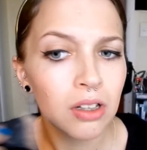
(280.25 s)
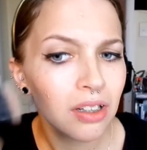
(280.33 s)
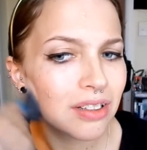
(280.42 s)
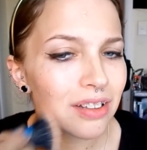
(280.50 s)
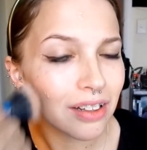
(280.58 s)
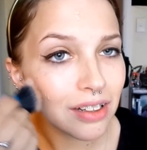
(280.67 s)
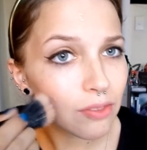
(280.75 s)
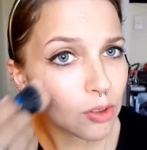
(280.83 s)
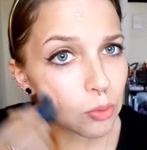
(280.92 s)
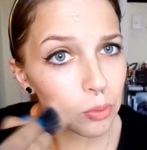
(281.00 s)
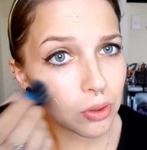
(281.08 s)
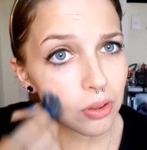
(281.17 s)
Is that even
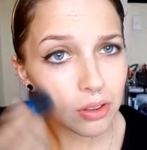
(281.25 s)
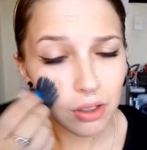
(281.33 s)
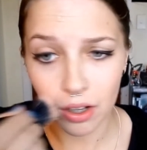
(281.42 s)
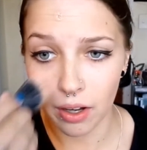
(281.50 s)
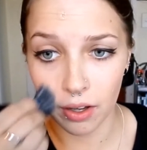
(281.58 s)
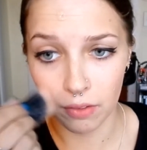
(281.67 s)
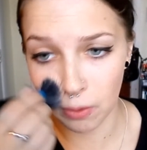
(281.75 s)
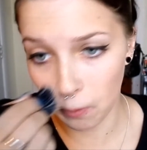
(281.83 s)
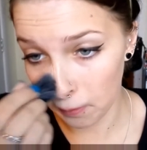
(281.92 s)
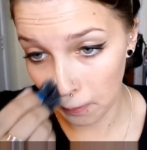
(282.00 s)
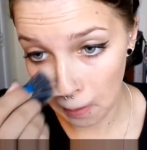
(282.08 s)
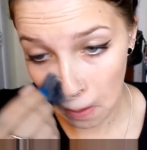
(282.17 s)
a word? I have no
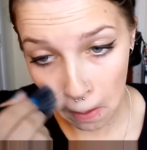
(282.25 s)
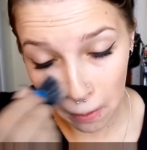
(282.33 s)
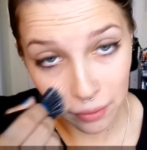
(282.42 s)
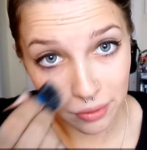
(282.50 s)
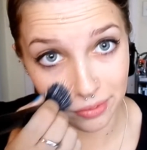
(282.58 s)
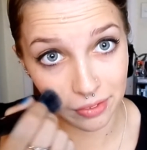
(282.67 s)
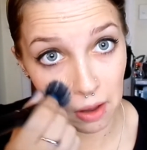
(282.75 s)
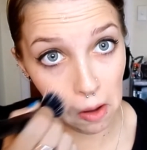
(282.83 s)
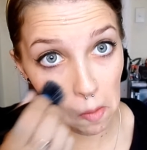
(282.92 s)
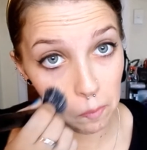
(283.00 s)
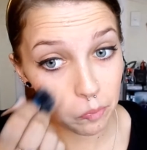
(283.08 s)
idea. It is now.